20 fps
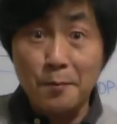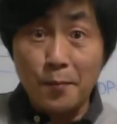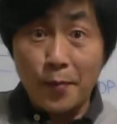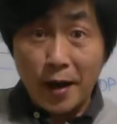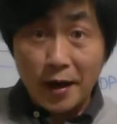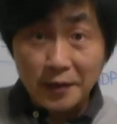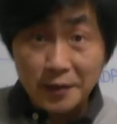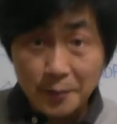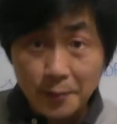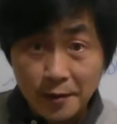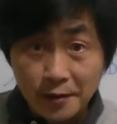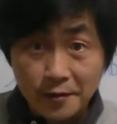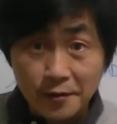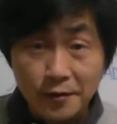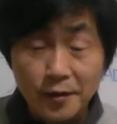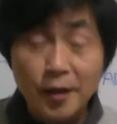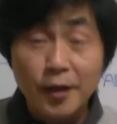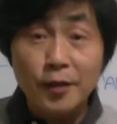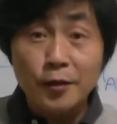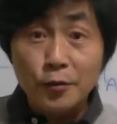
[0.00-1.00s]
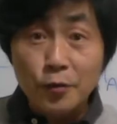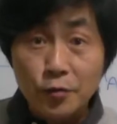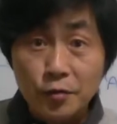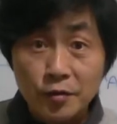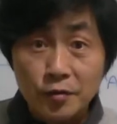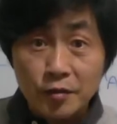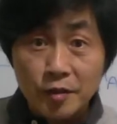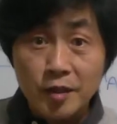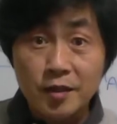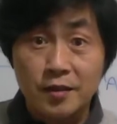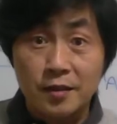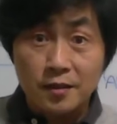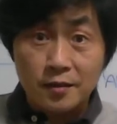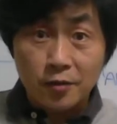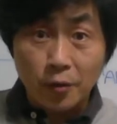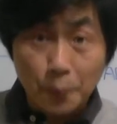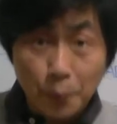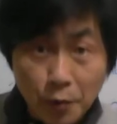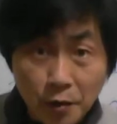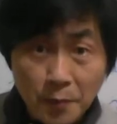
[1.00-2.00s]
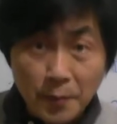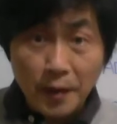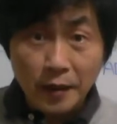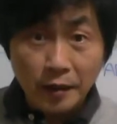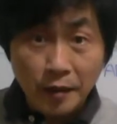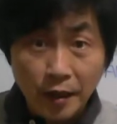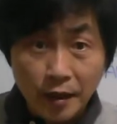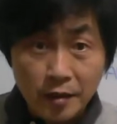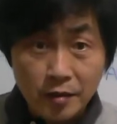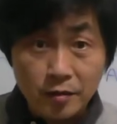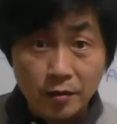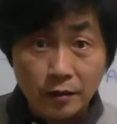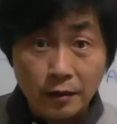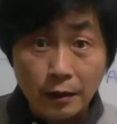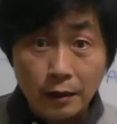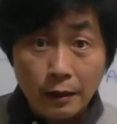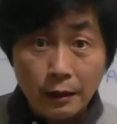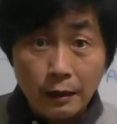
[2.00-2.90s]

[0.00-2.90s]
bodybuilder use this supplementation.